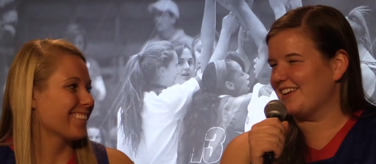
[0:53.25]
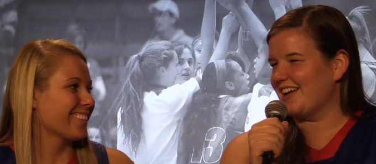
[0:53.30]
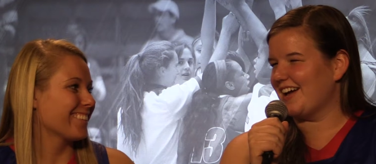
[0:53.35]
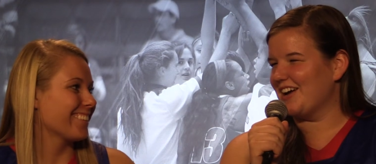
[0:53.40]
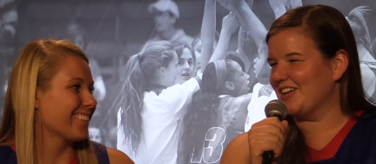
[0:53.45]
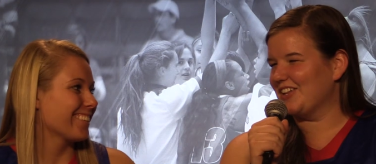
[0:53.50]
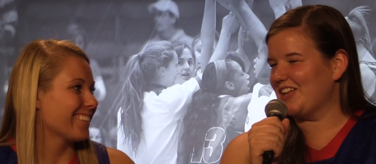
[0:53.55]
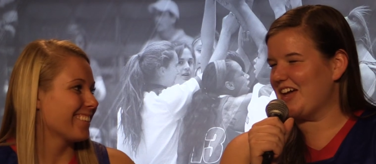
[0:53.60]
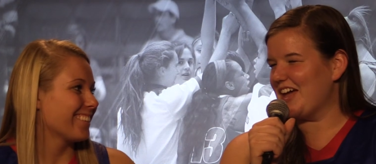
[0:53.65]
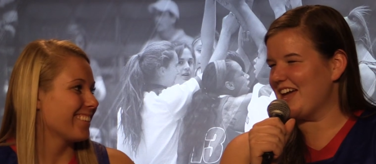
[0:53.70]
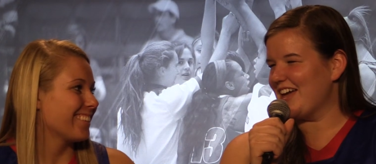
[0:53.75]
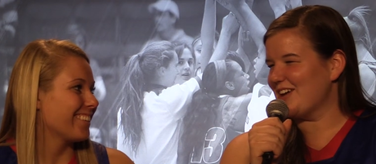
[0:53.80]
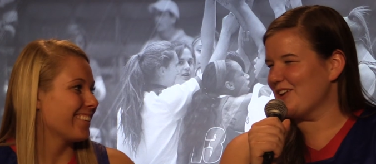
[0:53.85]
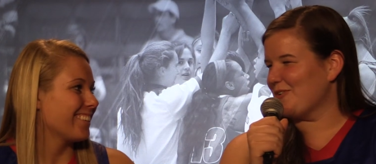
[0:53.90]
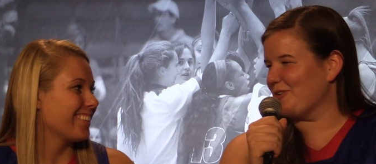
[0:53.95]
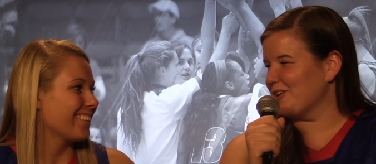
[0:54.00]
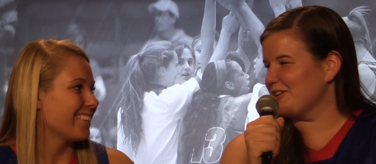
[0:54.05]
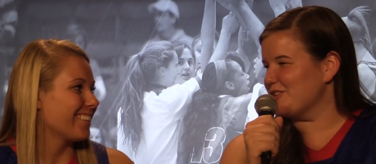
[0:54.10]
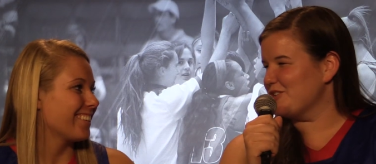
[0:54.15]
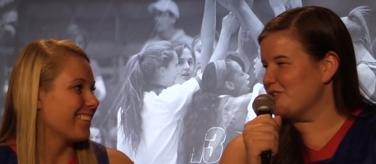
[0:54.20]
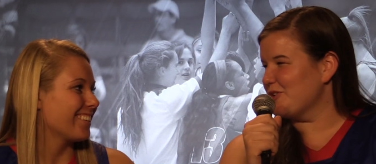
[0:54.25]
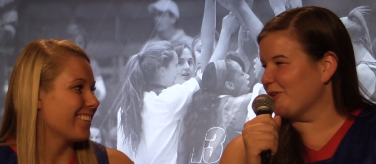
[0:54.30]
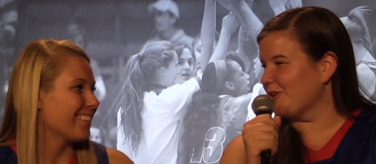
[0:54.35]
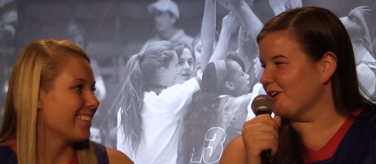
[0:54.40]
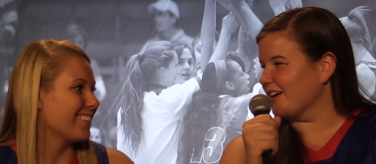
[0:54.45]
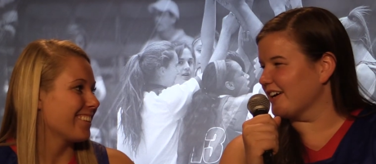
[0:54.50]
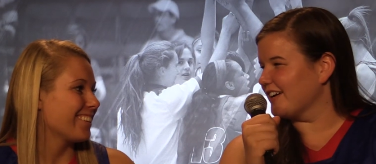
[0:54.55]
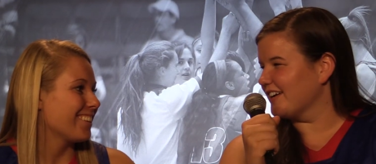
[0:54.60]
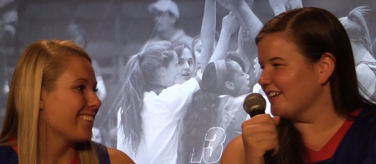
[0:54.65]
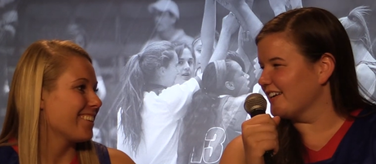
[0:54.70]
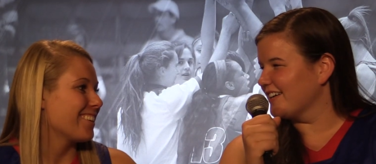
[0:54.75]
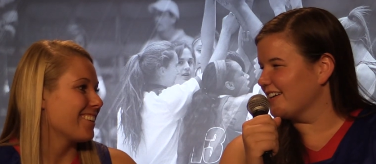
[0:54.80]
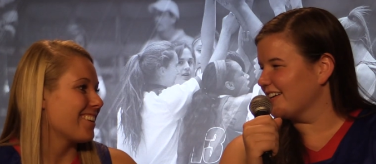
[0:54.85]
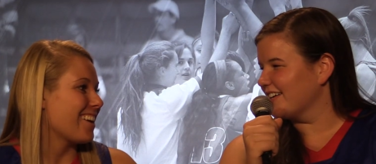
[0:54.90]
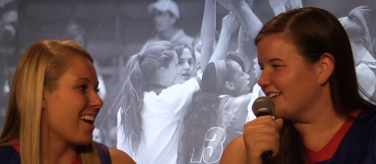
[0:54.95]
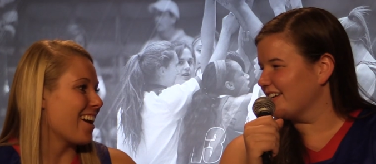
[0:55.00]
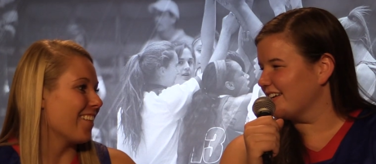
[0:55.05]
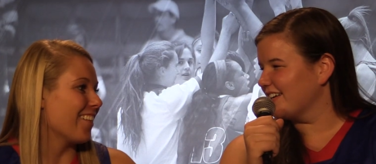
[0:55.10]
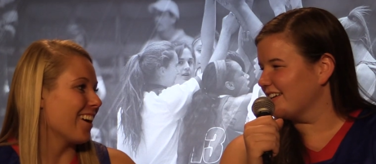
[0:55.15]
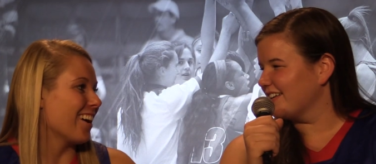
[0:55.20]
Speaker 1: LA or New York?
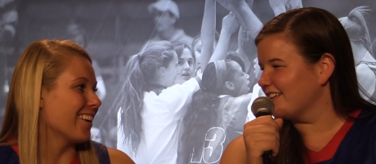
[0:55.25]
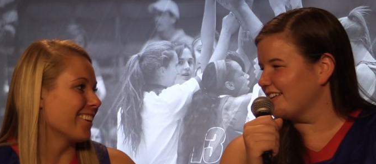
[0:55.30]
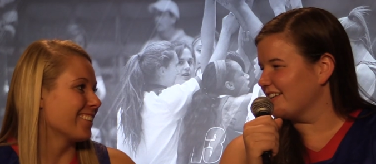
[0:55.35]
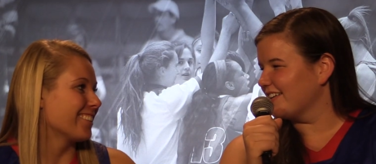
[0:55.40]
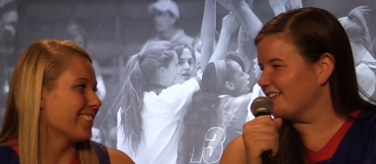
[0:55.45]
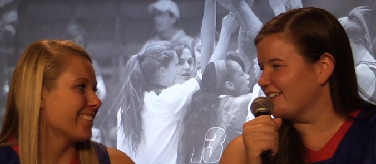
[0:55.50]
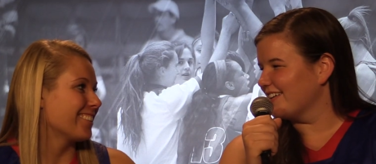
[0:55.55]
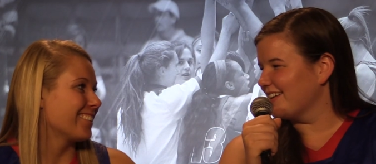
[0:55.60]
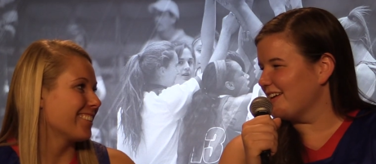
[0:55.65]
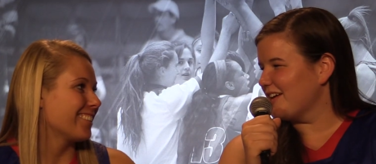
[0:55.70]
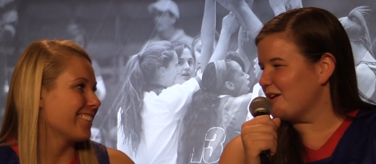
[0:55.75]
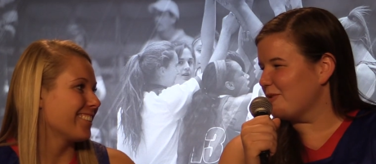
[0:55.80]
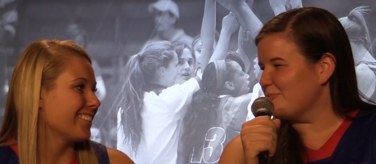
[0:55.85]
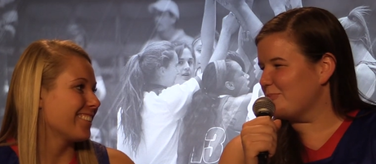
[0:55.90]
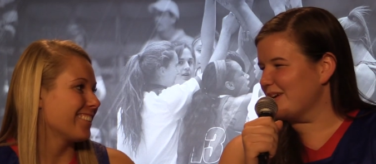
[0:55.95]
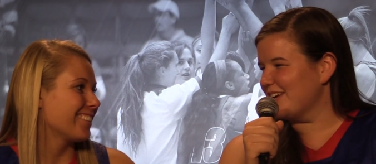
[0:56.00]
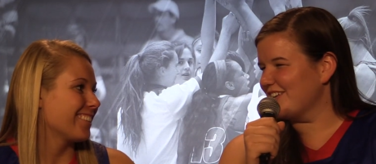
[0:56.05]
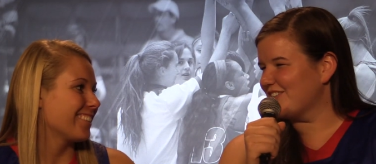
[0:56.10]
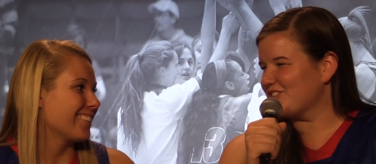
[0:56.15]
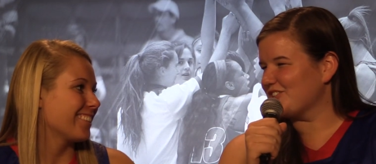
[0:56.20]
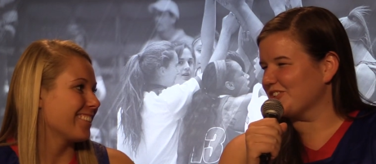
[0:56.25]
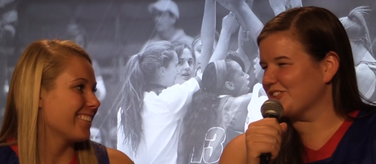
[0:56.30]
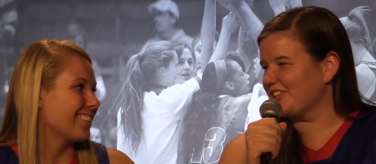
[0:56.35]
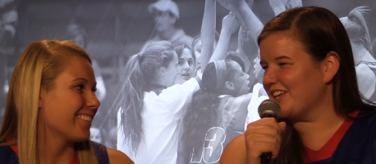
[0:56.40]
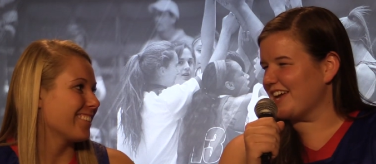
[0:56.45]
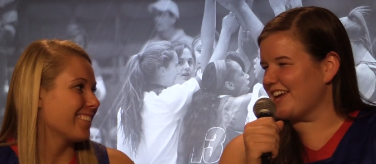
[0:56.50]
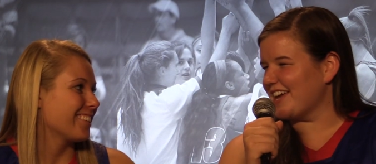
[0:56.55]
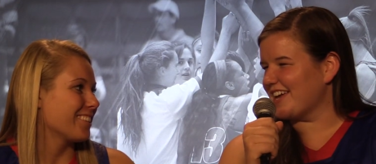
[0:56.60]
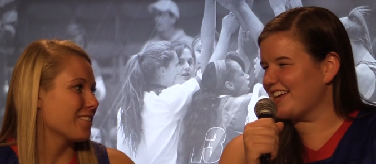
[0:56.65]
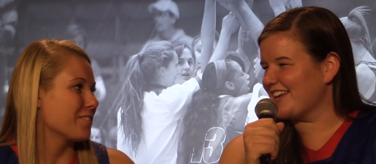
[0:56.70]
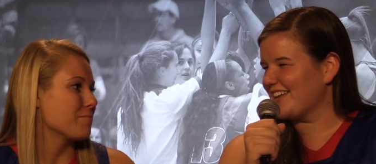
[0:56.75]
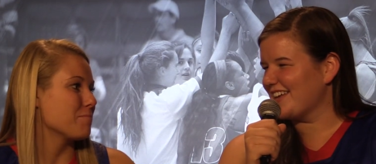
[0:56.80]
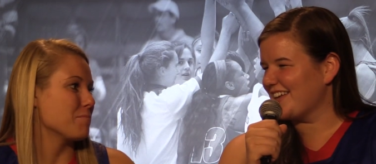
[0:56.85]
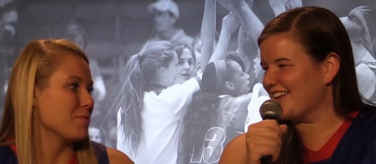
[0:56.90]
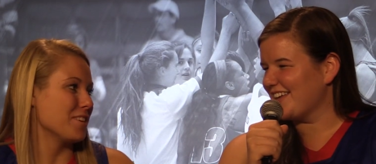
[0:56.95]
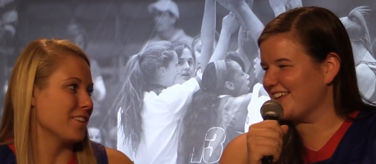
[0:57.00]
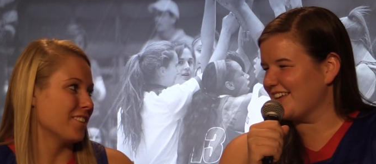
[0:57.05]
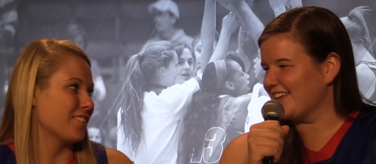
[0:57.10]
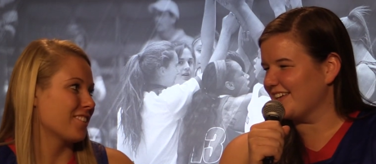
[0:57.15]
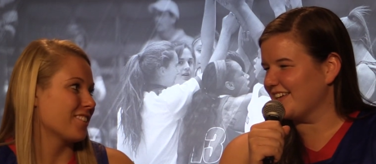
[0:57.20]
LA. Beach or lake?
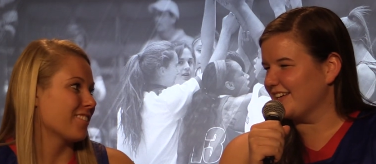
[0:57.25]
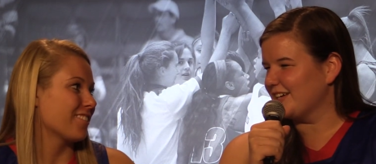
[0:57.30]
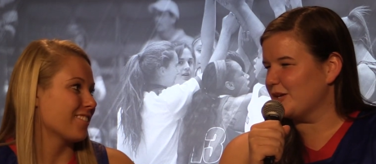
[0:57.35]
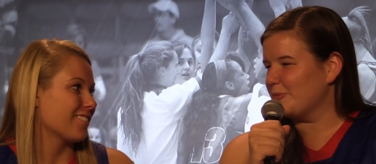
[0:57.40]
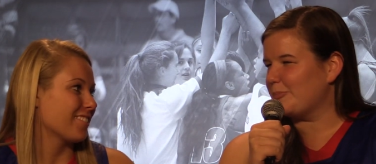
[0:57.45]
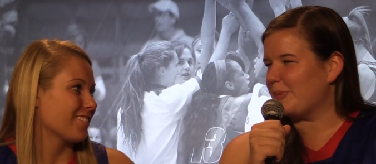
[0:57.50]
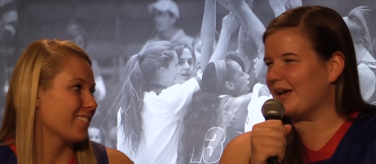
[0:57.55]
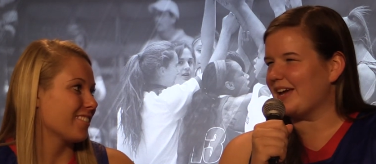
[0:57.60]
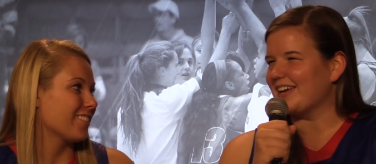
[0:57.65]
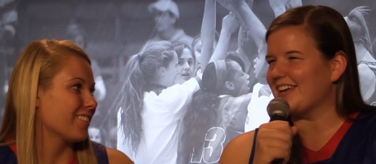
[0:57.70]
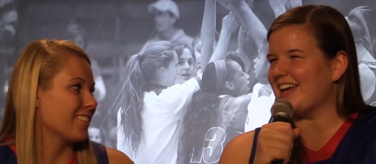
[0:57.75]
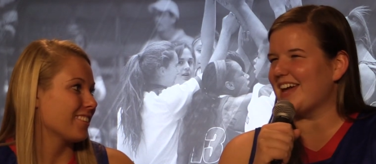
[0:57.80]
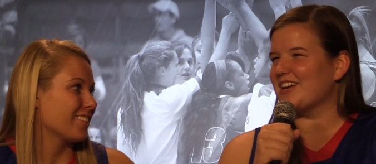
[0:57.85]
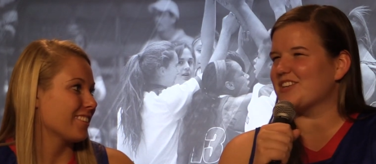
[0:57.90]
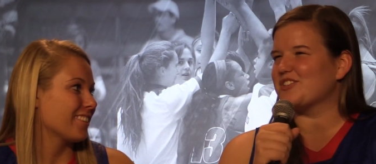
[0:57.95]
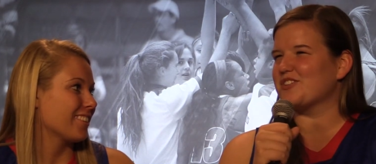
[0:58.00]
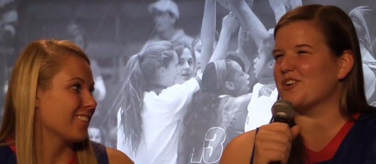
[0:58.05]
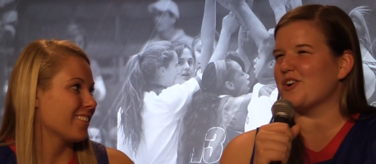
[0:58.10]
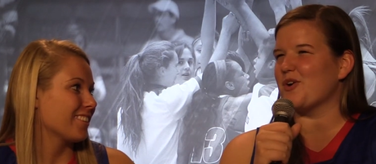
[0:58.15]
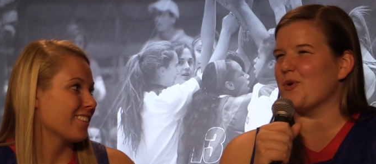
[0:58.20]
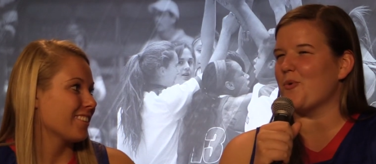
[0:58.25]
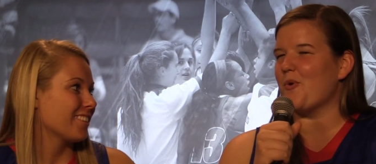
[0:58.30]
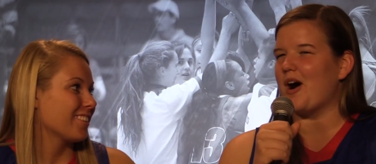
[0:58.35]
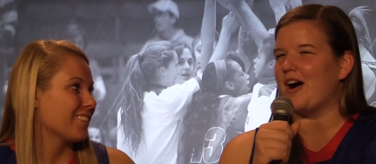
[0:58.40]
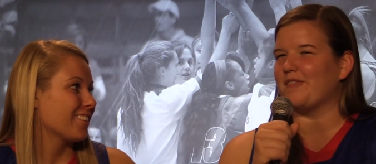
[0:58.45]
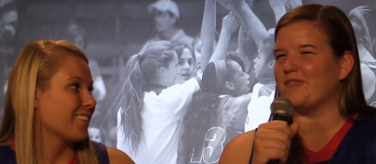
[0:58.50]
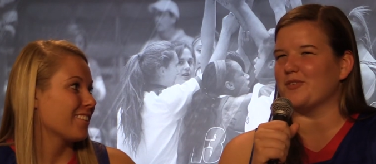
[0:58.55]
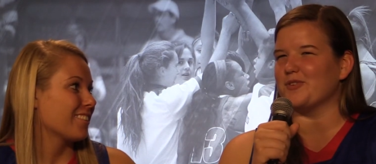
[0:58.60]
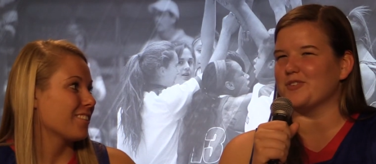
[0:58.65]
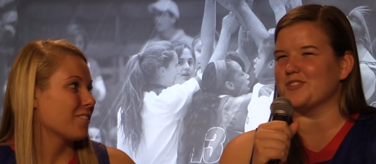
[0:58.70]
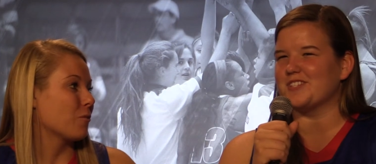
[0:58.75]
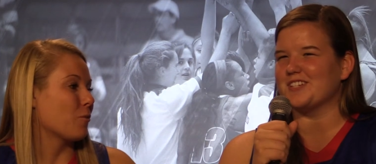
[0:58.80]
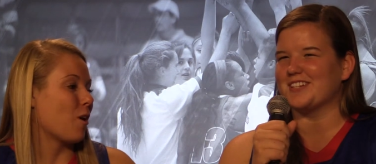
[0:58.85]
Beach. Pancakes or waffles?